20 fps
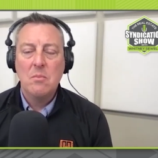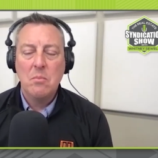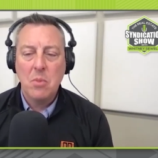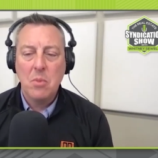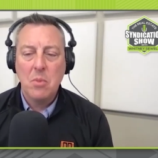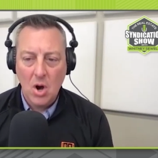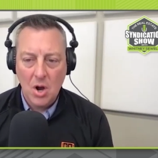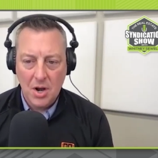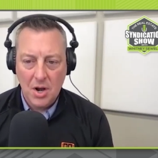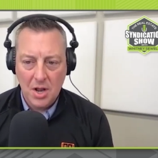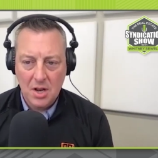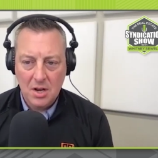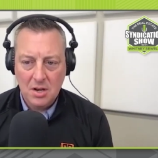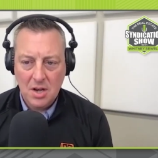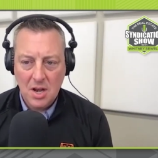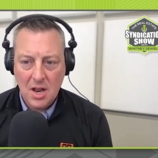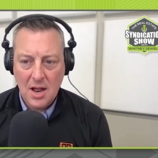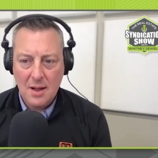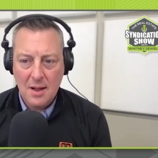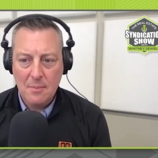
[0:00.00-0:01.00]
bought it,
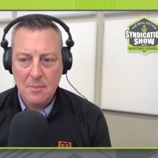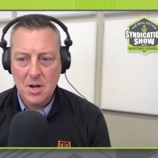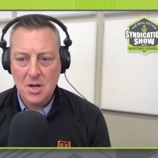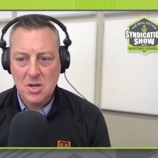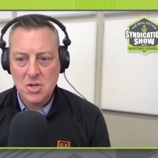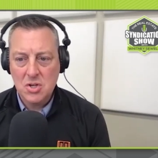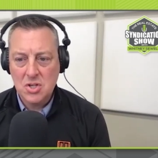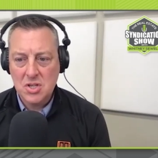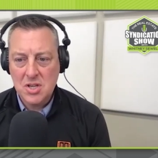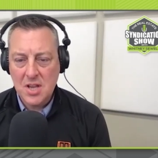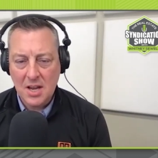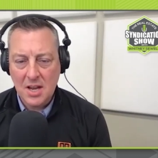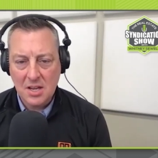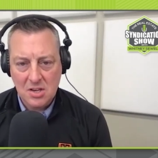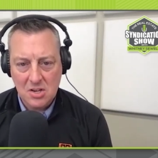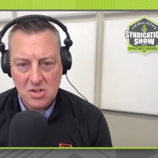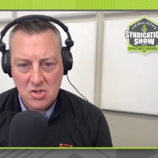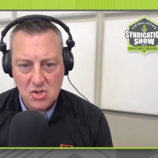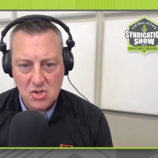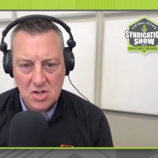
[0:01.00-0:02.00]
how much debt
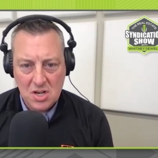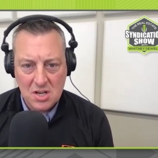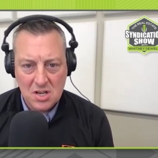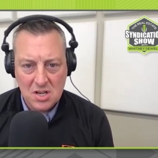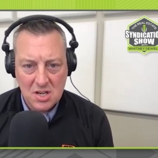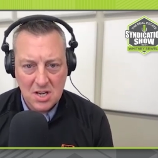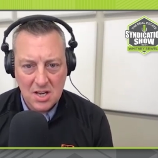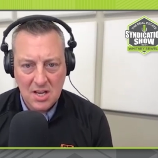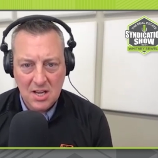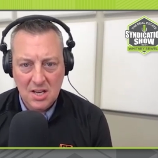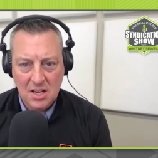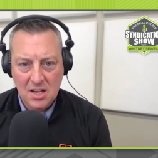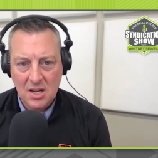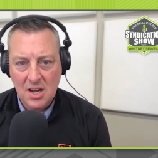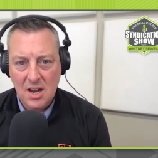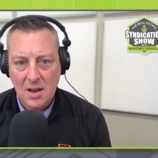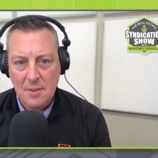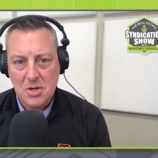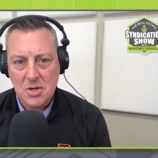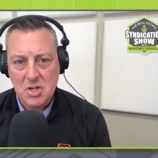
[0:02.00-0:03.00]
did you need
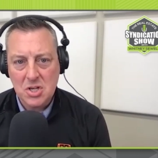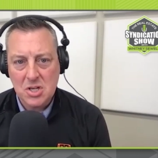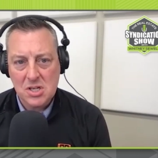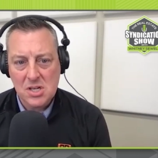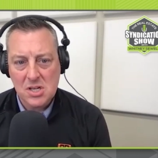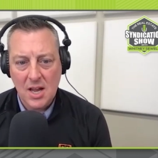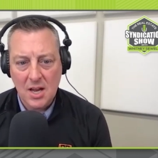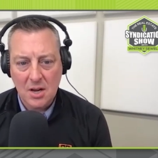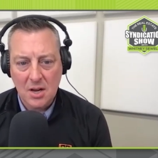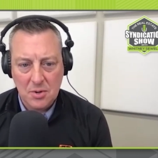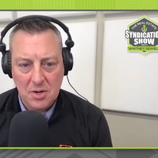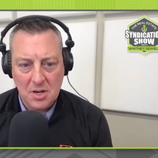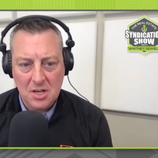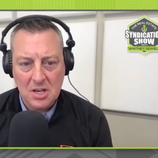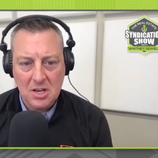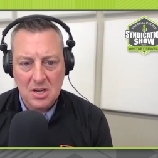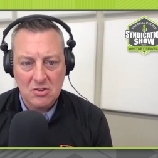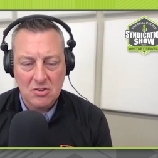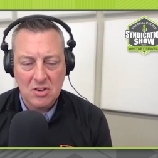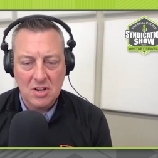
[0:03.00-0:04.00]
and how much equity
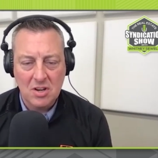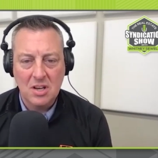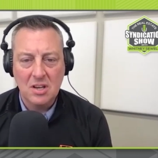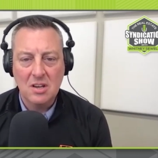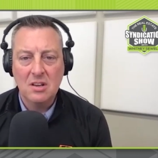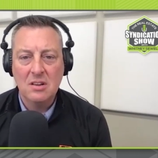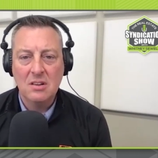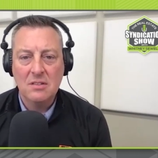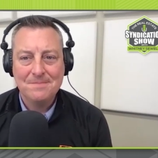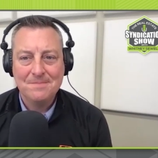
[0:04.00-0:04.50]
did you need?